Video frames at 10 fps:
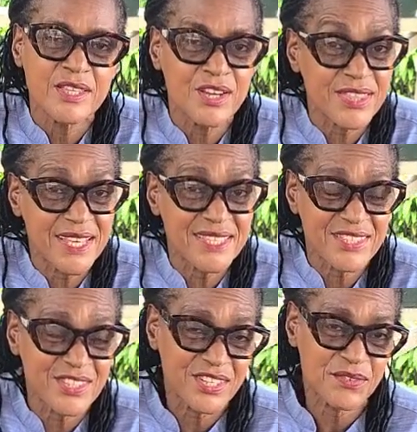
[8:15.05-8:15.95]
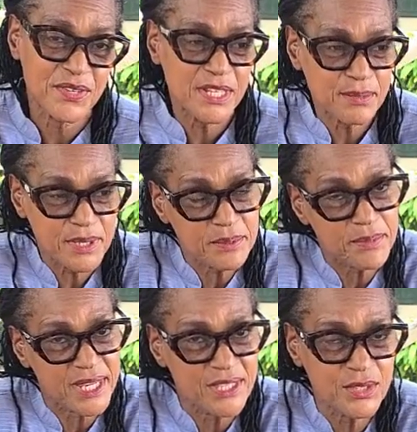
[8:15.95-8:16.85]
Not that it's not available,
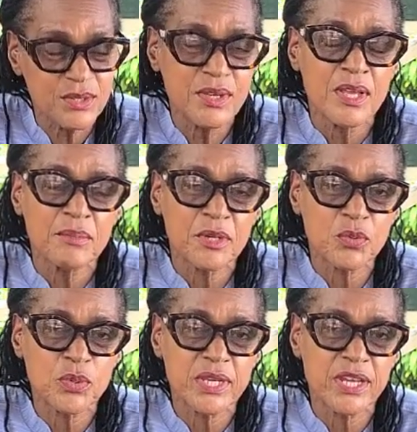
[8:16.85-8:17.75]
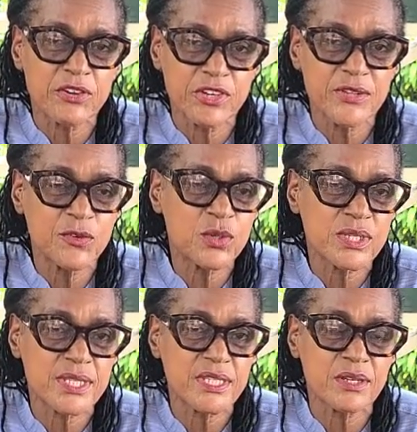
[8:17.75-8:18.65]
mind you, but we are really
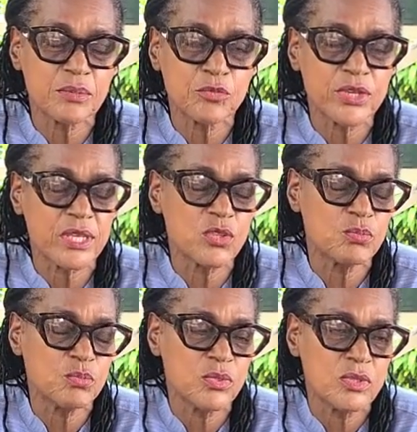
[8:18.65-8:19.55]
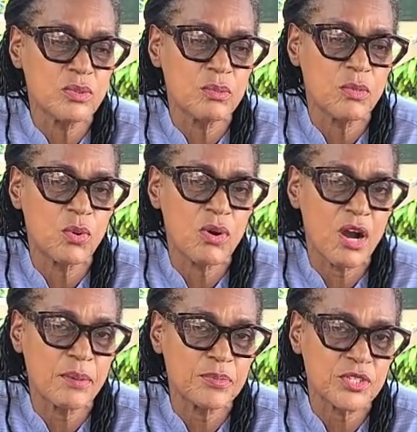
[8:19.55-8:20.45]
focusing on bringing more
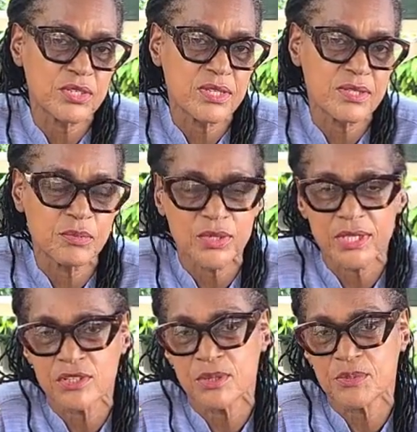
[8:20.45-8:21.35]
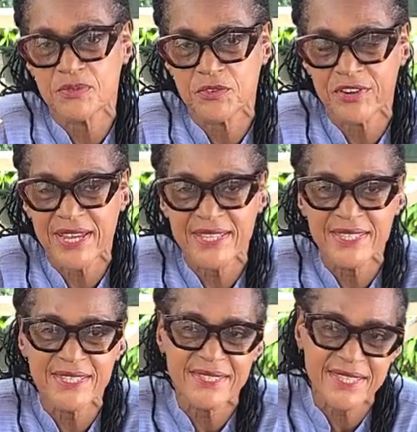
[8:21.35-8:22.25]
options in terms of
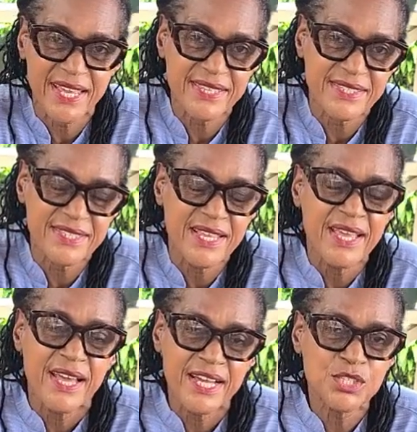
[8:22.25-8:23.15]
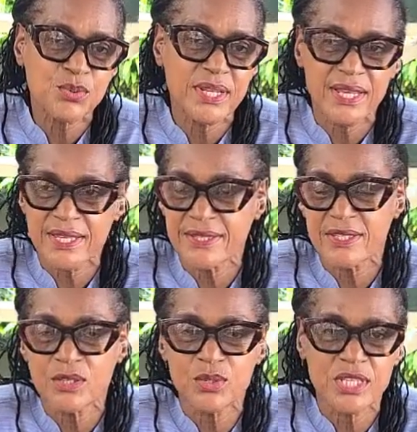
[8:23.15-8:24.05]
varieties, sizes, as well as
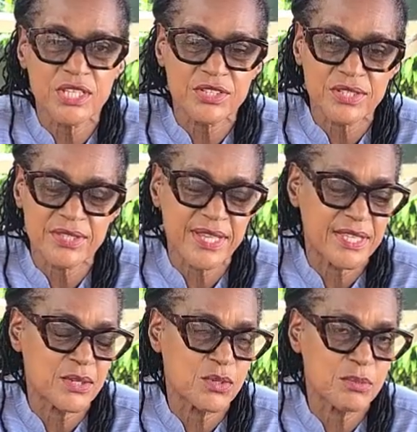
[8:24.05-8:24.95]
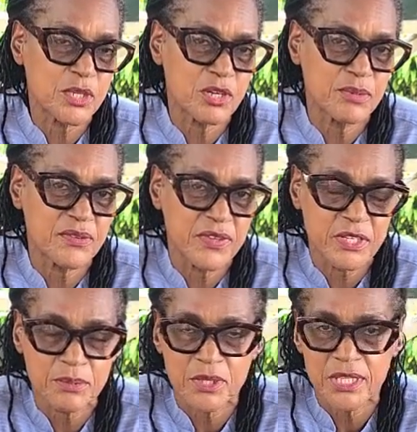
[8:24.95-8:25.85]
the locations that they will become
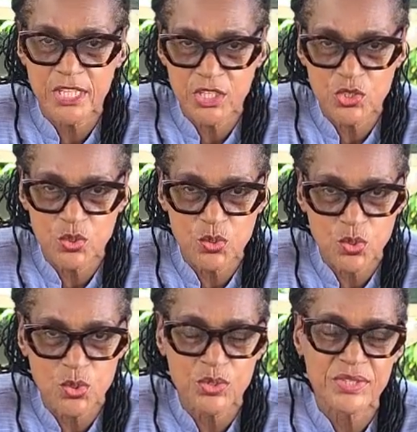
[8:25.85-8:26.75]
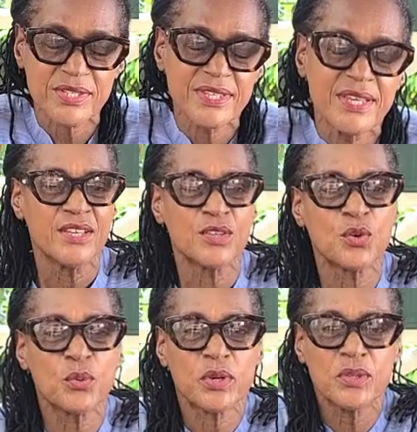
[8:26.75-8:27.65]
available in due course.
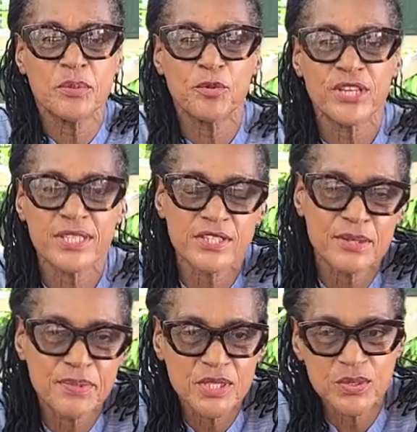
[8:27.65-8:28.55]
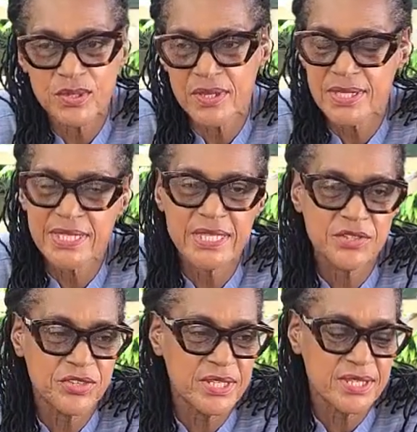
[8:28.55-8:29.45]
So we're going to break this up into a
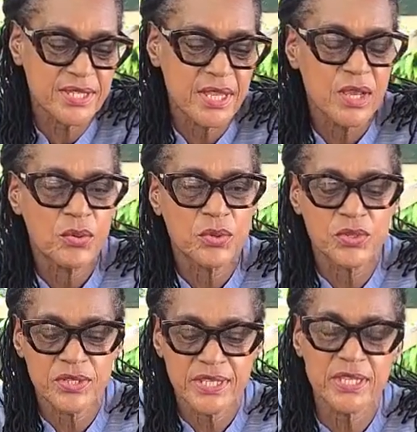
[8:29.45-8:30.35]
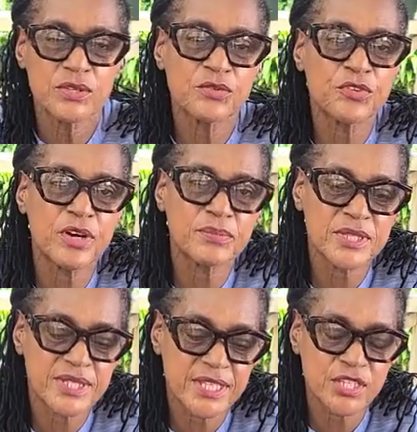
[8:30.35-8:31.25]
series. We're going to take you from the
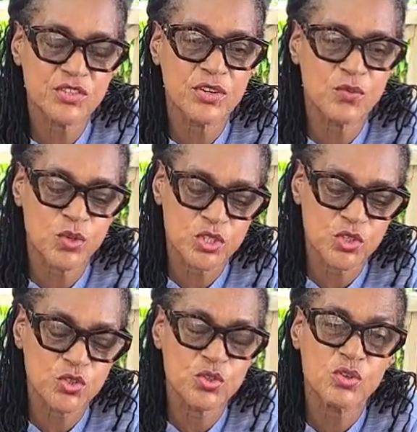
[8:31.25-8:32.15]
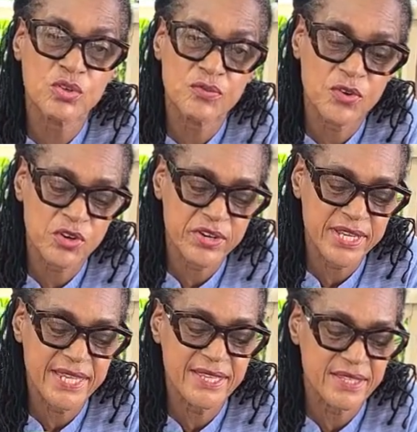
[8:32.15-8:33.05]
stage of what you should look for
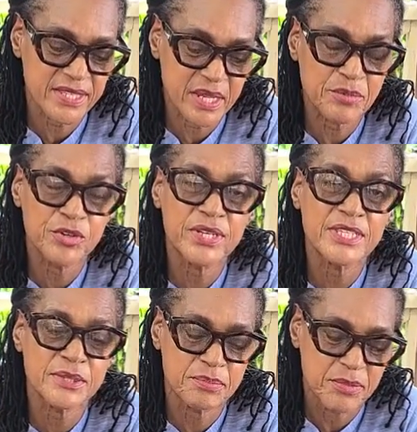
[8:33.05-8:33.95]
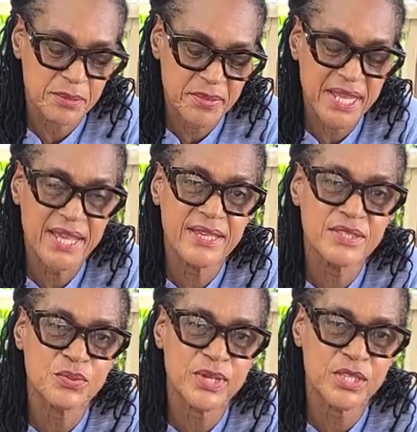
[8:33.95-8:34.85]
in an Amaryllis
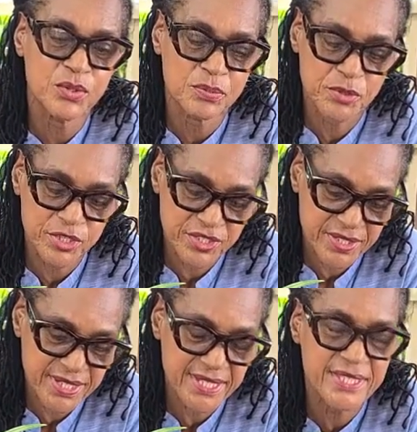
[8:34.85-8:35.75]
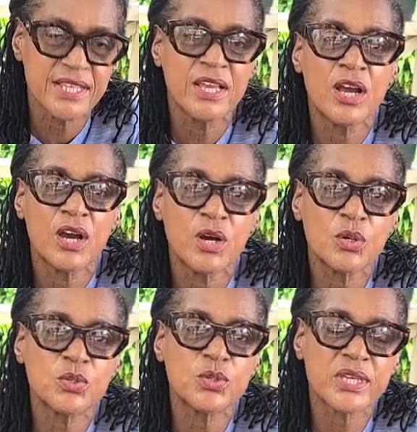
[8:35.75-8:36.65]
plant when you purchase it,
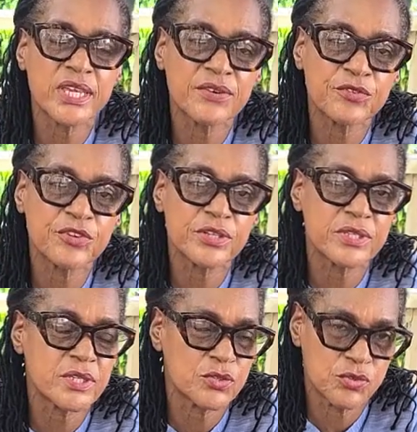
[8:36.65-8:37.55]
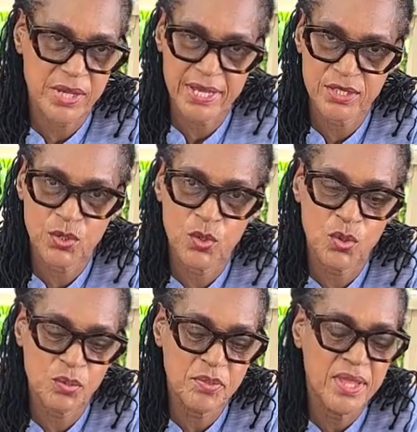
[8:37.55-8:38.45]
how to care for it at
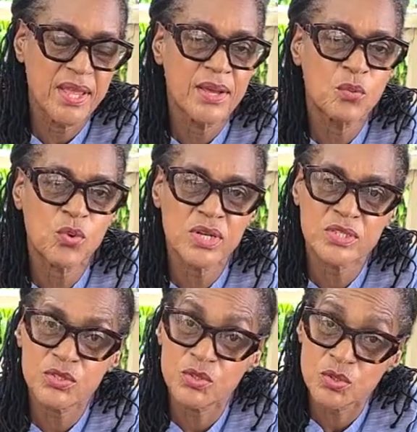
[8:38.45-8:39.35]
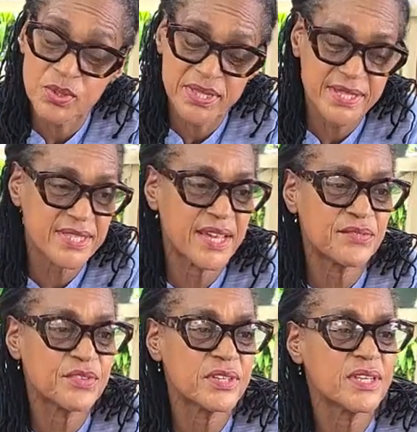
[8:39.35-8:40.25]
home, what to do with it
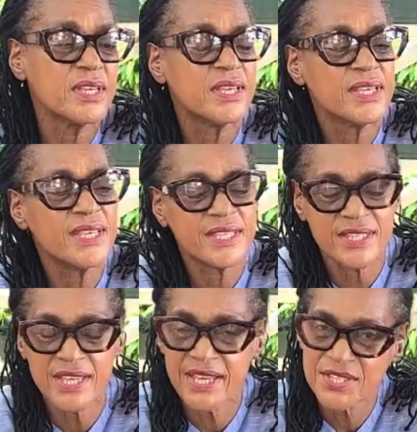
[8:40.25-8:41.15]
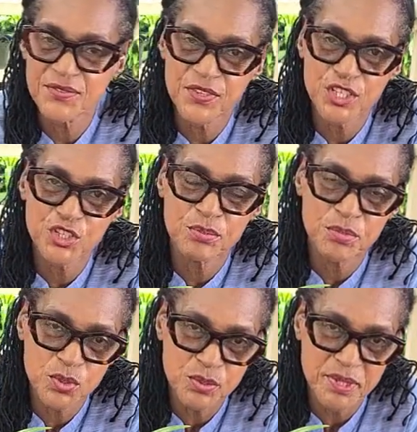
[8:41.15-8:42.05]
after it has finished
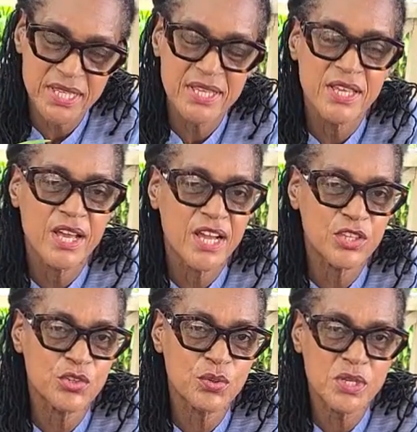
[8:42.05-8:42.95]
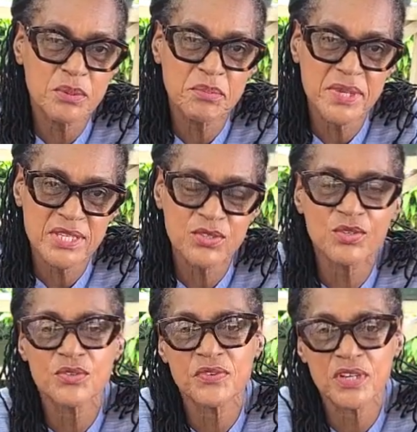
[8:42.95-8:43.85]
blooming. And you don't want to miss
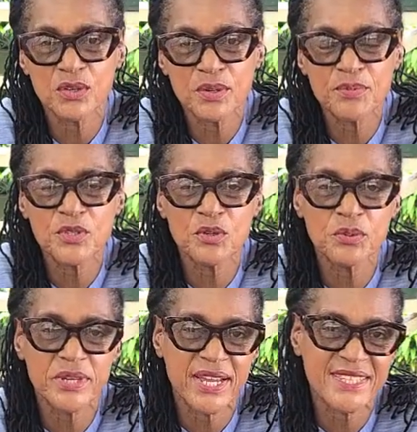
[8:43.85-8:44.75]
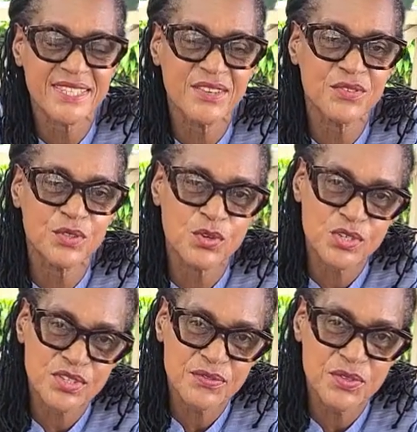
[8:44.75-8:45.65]
those follow-ups, so we're asking for
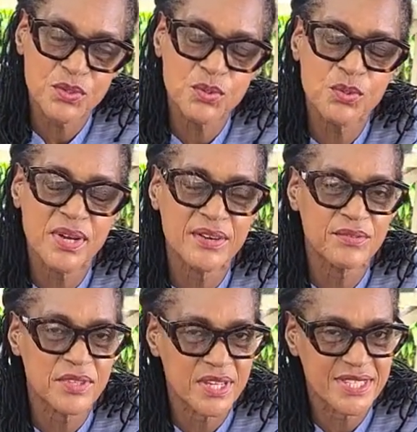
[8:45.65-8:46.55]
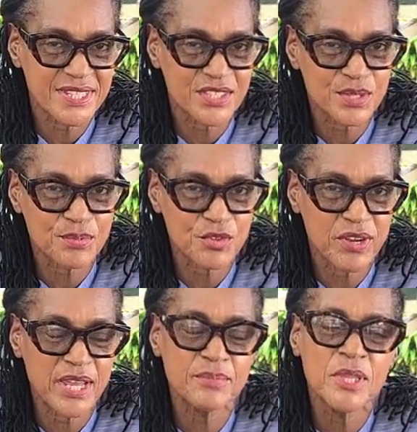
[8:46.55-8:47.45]
those of you who have not yet
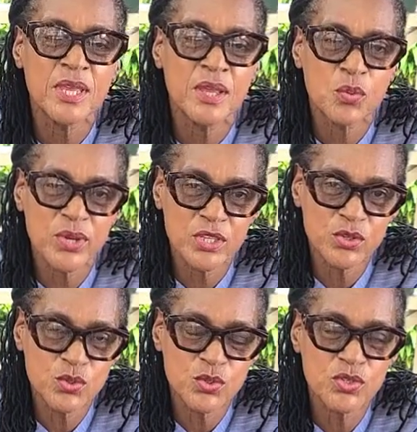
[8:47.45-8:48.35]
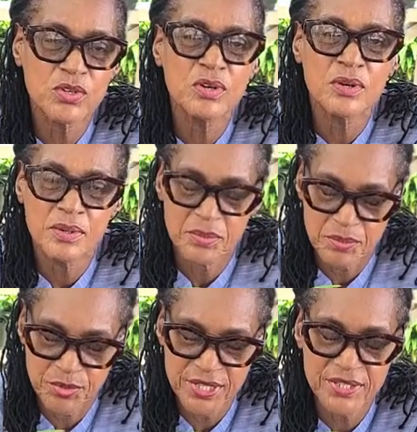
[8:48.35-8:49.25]
subscribed, when you do so,
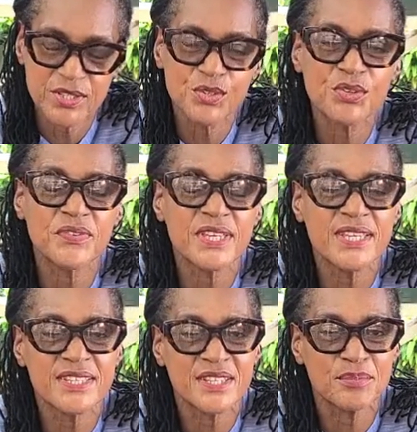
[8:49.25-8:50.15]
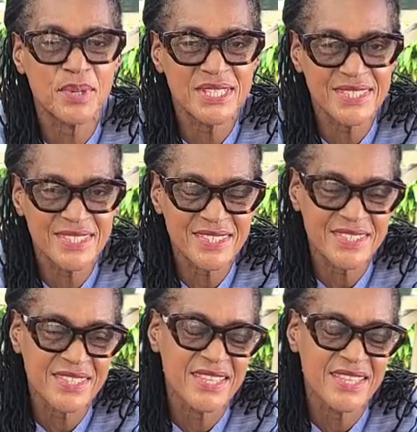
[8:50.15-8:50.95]
press the notification button.